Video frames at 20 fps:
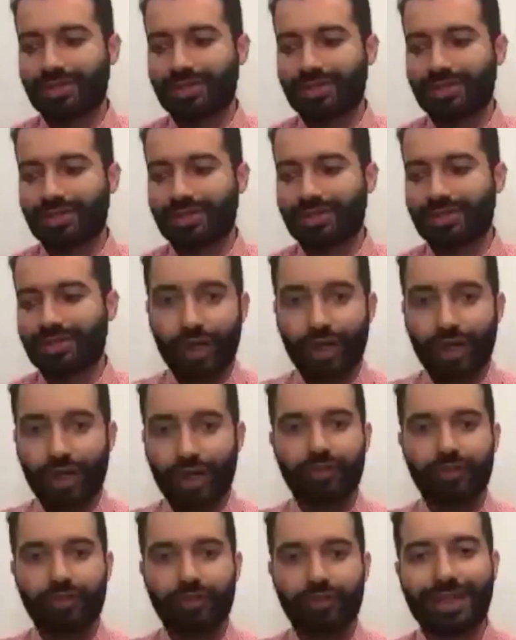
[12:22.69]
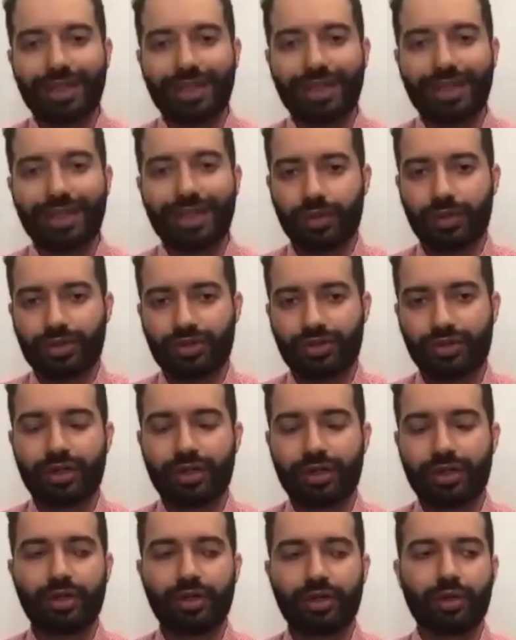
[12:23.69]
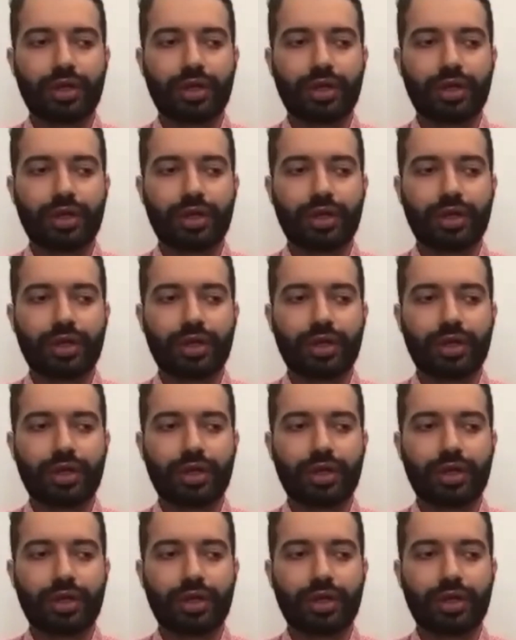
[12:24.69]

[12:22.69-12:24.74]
looking for keywords, right?